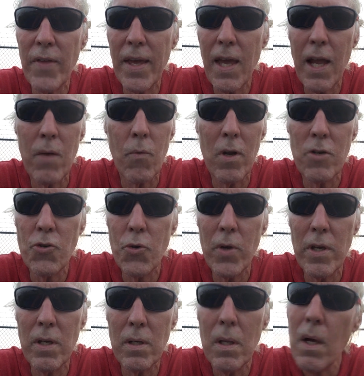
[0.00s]
They can't run a
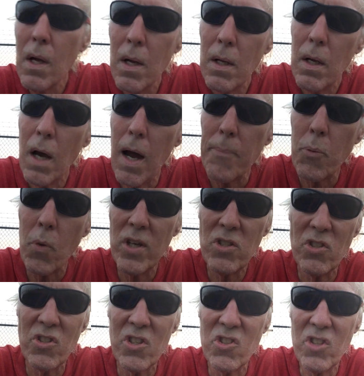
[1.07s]
trillion
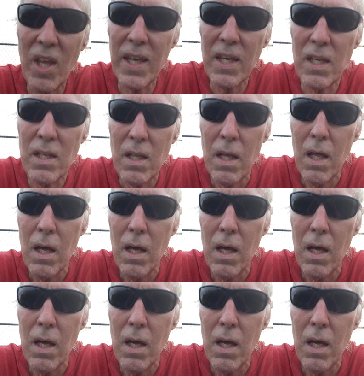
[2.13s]
operations a second.